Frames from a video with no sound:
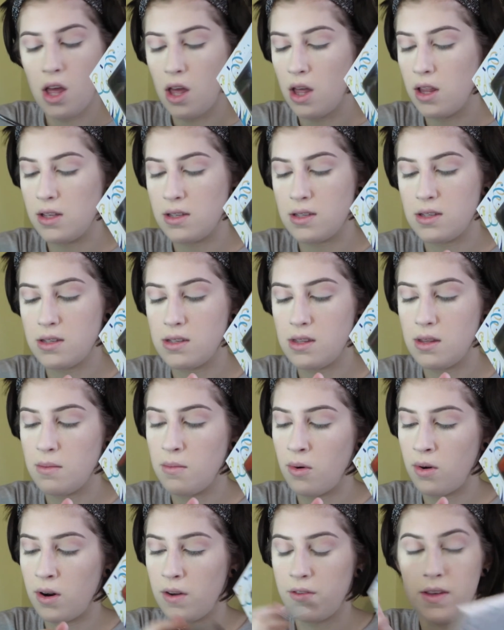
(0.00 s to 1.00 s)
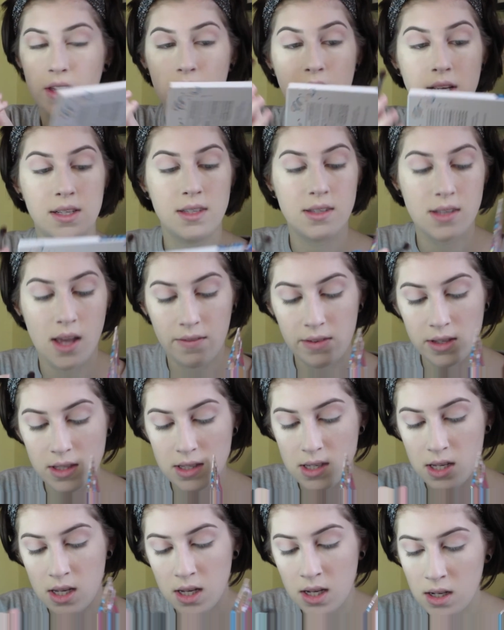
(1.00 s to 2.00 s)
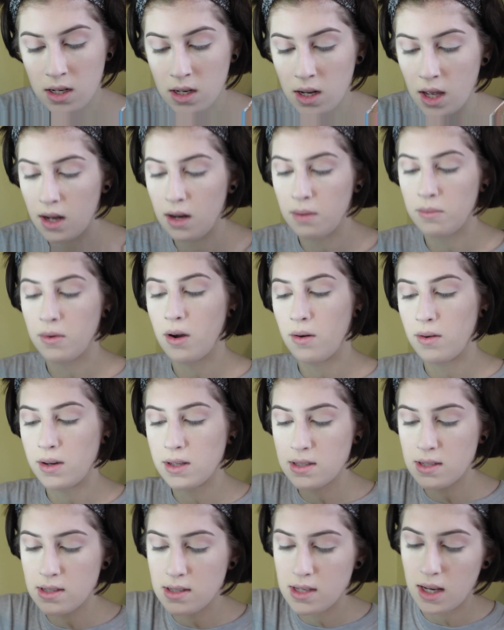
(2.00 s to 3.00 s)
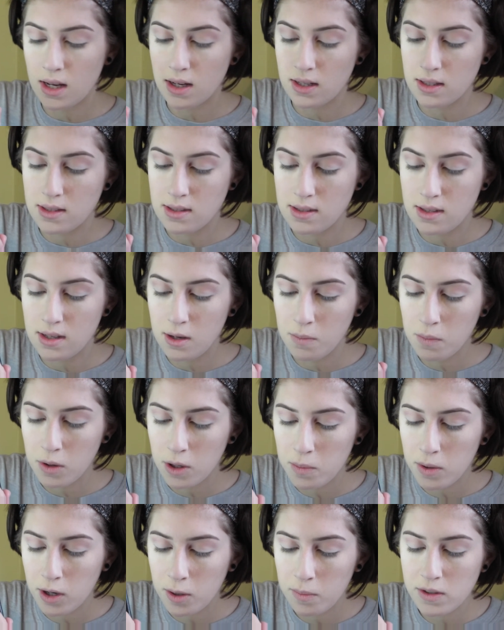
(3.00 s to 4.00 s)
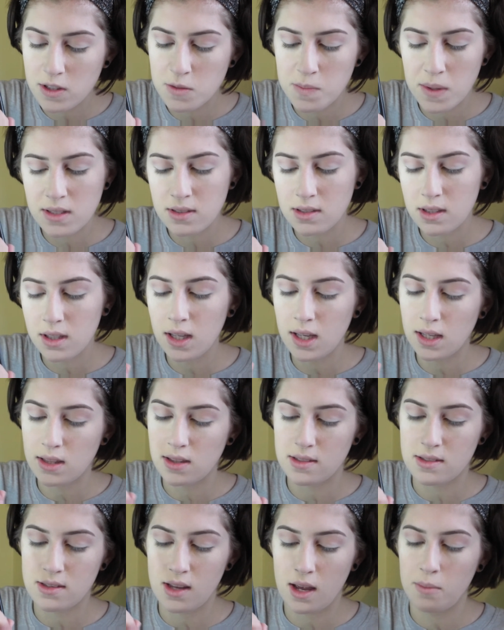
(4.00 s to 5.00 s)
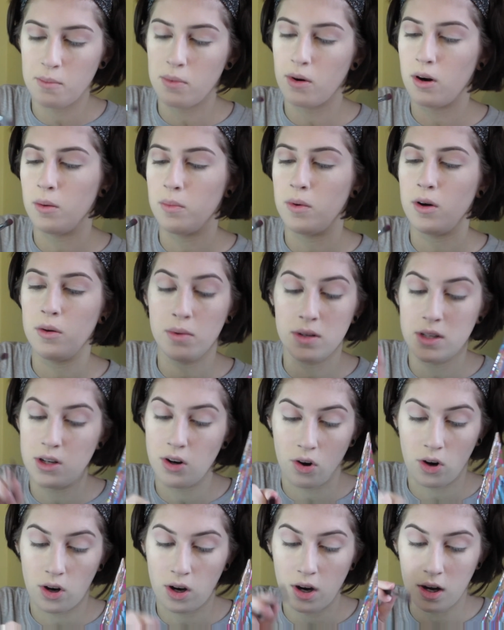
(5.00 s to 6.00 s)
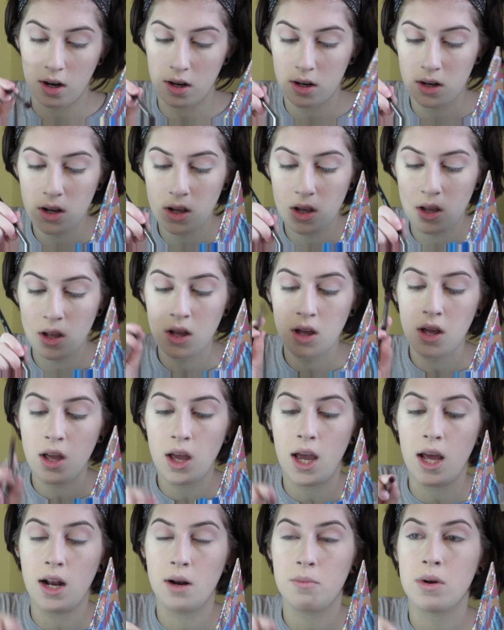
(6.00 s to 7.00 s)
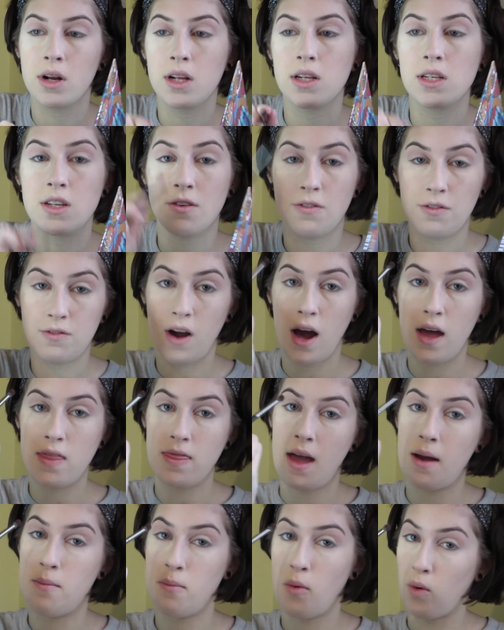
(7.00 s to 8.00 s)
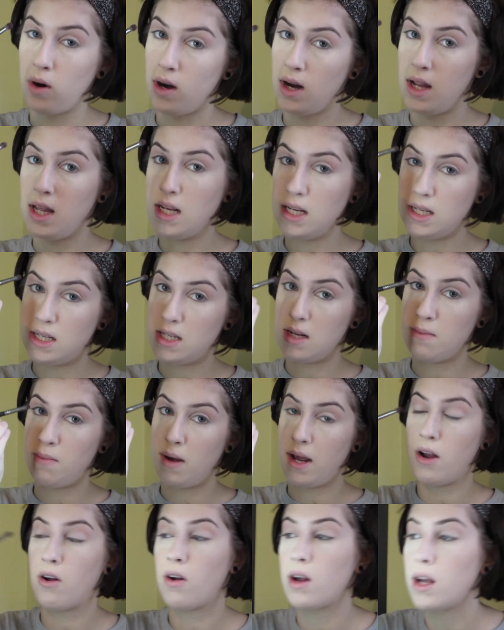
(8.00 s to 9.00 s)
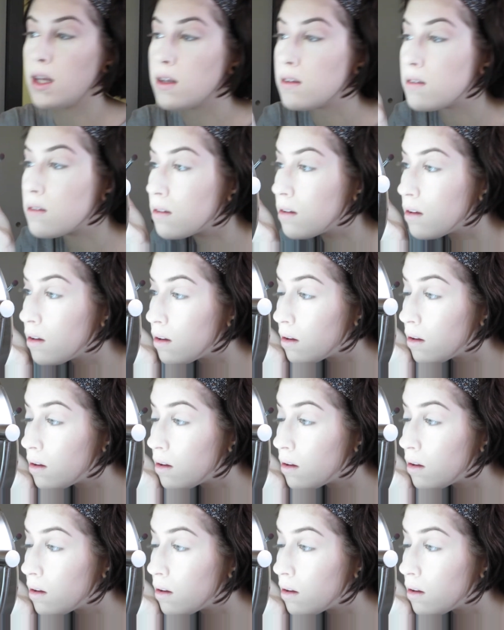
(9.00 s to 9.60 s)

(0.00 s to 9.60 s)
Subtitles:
This is the Morphe E17, and I'm going to take a deeper purple. It's basically like the same purple, but darker. And I'm gonna define that more into my crease.